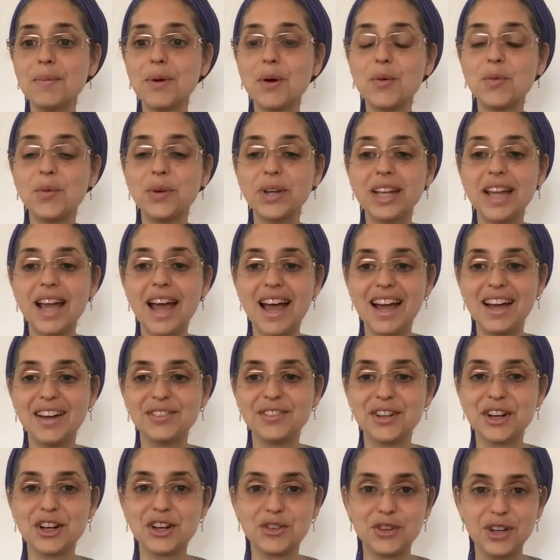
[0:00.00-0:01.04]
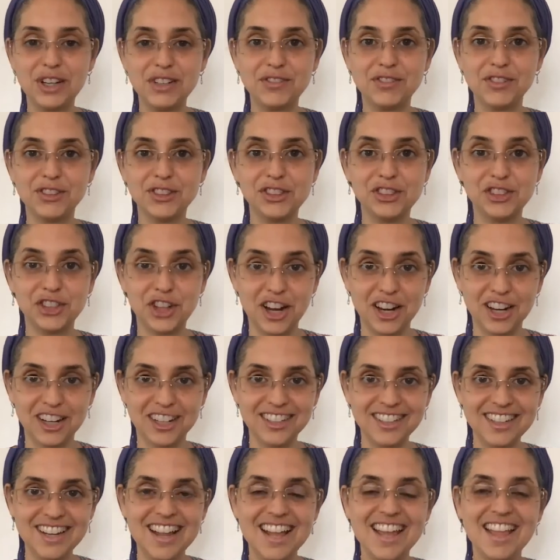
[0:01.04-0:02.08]
We have a grateful
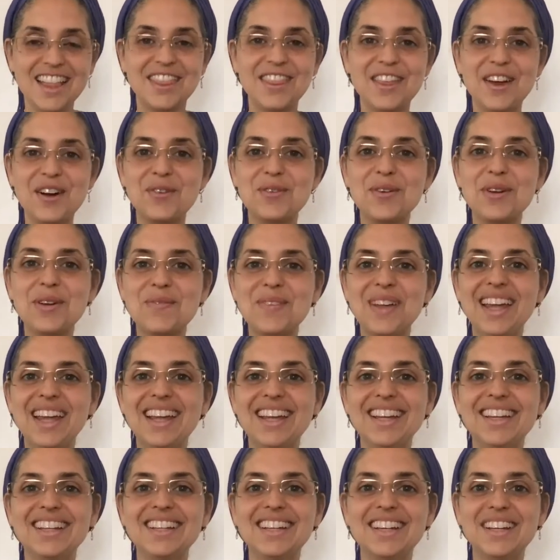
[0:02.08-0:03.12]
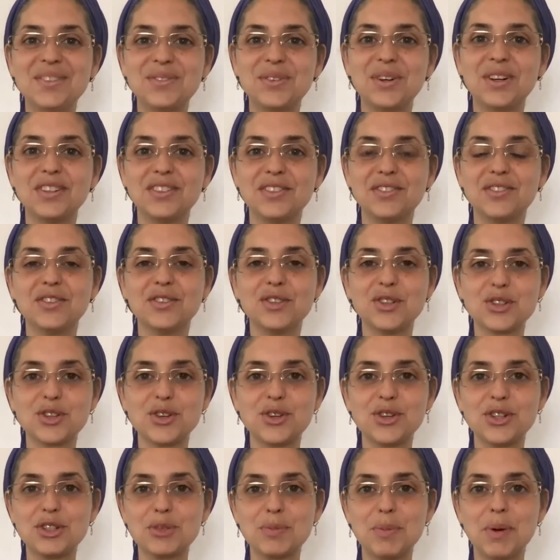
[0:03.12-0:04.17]
jar that we made in one of the Rosh
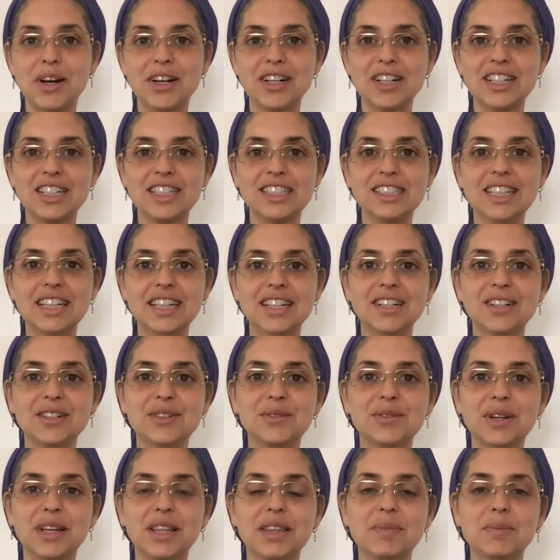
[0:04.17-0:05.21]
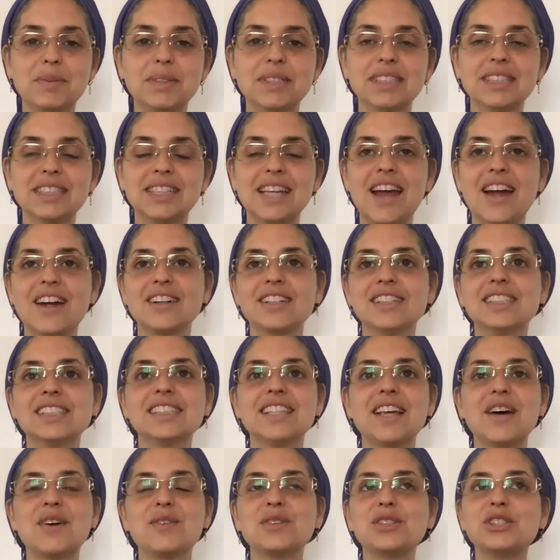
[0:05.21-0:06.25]
Chodesh parties here with Mrs. Karras.
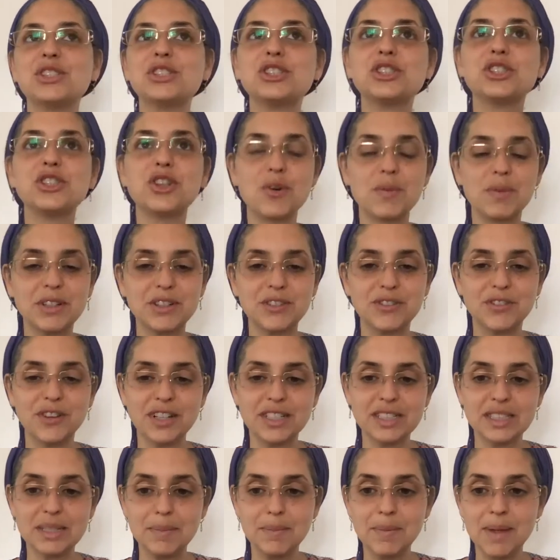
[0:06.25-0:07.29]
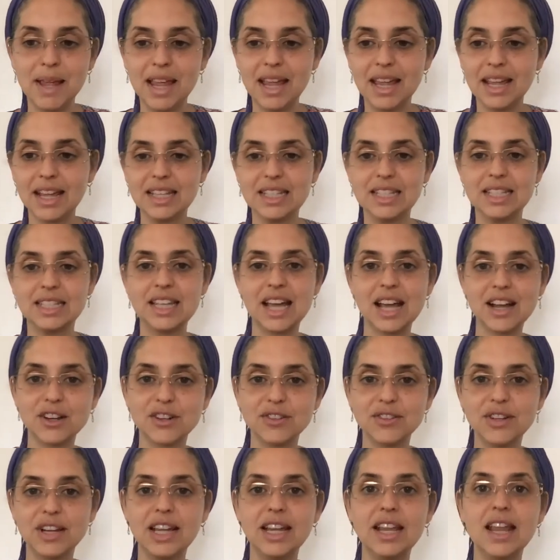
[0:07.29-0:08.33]
That was so much fun to make and
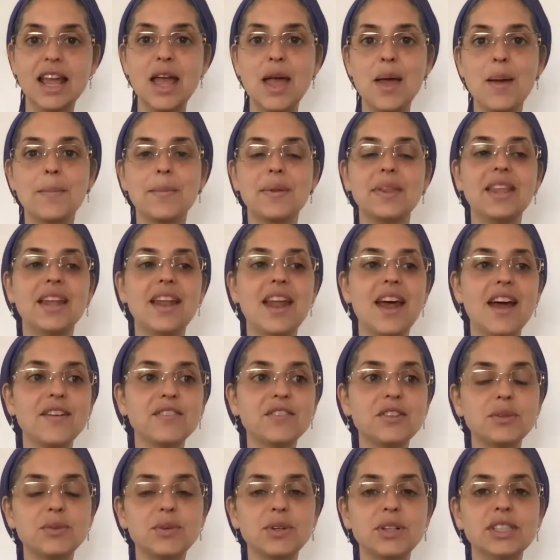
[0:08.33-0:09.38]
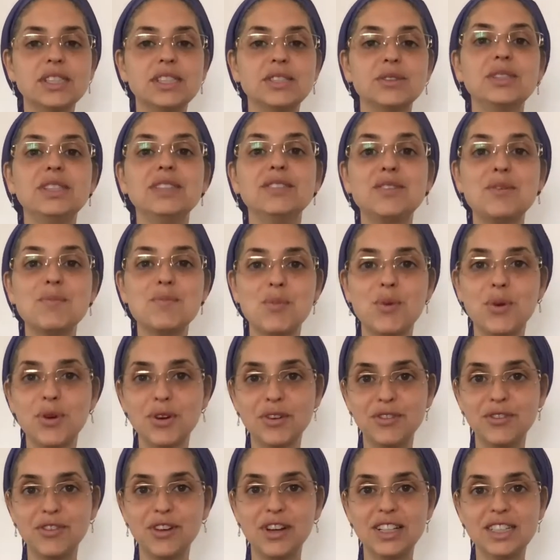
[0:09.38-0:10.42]
decorate. But then afterwards, it was even more
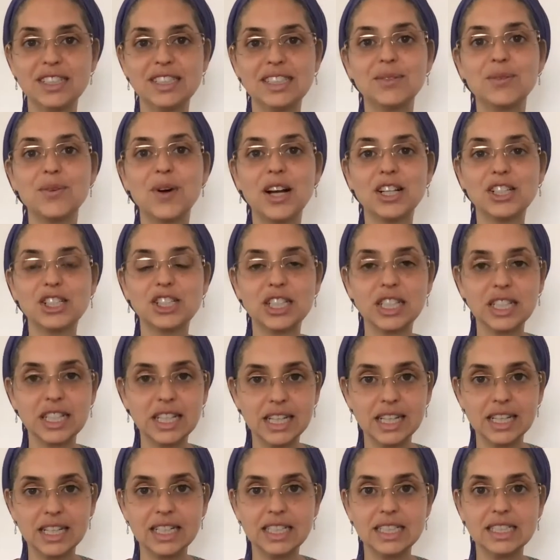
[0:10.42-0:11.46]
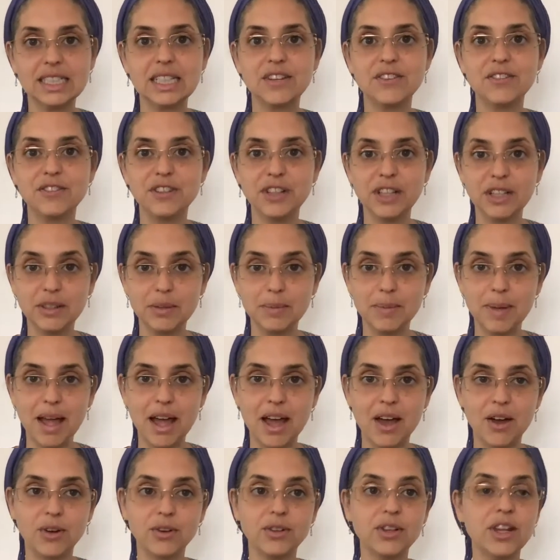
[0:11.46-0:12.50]
fun to watch the kids fill them
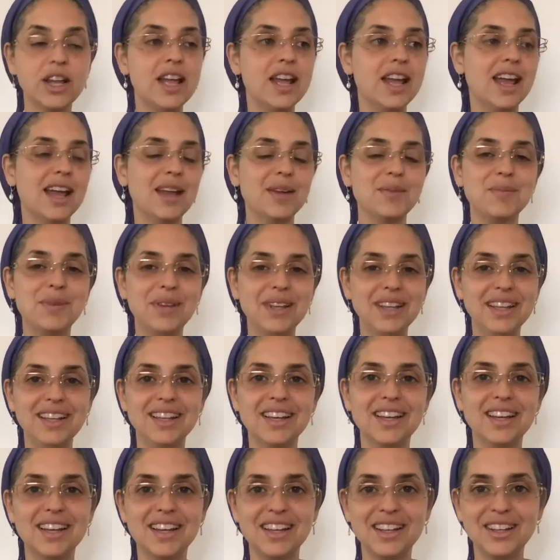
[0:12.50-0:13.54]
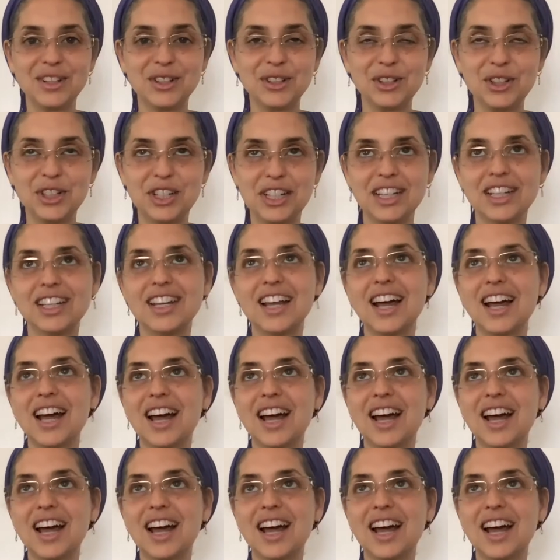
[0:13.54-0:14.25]
out, and me included.